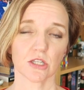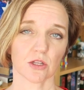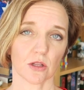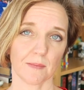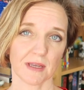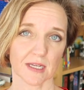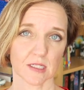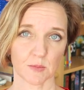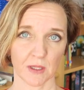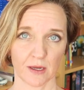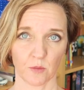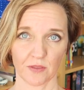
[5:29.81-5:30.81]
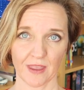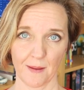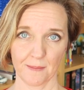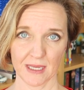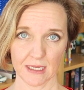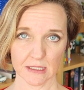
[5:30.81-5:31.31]
So let me explain what
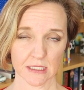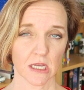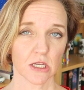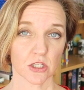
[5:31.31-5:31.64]
that means.